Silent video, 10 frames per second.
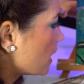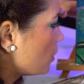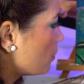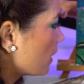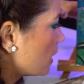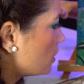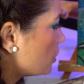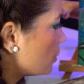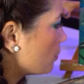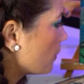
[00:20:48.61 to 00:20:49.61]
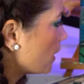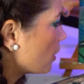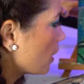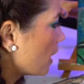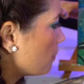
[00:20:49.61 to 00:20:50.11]
You want to do what
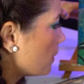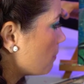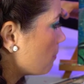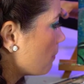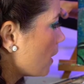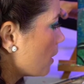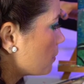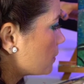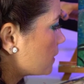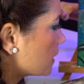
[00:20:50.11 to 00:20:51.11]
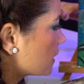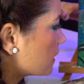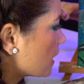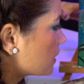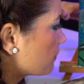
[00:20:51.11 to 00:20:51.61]
you're going to be most
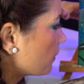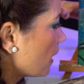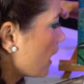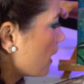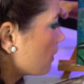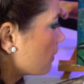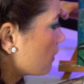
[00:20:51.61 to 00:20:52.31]
successful at.